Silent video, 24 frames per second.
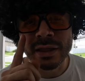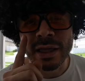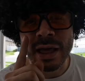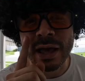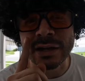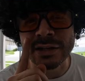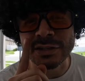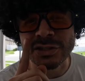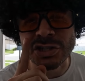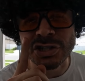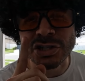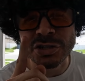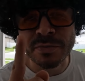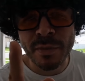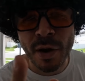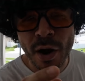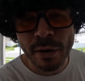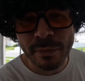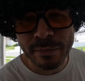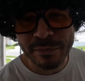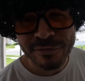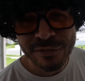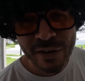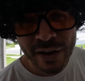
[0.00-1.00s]
I had
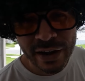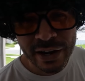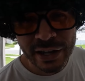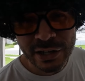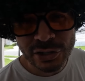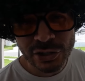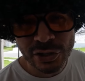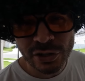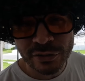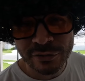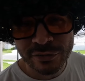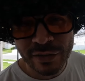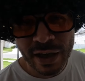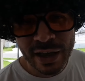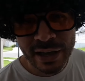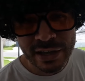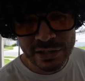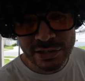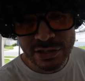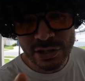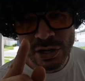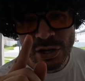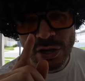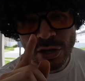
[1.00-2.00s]
smart financial
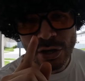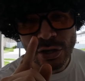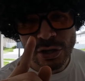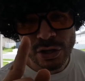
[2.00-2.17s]
advice.